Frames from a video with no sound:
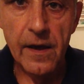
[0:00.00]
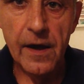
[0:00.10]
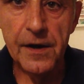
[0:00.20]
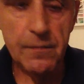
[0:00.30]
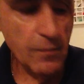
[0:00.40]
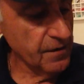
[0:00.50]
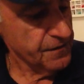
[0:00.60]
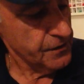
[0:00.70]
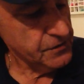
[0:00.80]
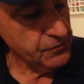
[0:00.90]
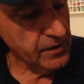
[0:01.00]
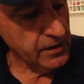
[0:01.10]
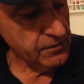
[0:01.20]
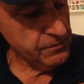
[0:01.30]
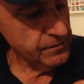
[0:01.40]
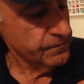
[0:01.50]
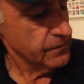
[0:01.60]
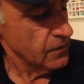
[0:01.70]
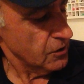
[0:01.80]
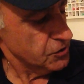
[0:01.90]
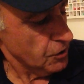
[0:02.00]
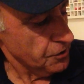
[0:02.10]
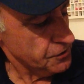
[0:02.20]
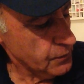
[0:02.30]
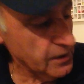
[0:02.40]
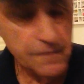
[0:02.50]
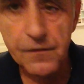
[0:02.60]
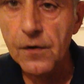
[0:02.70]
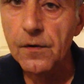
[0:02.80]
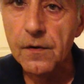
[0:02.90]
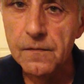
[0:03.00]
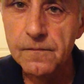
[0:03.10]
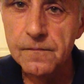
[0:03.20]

And in my first round, I shot a 24,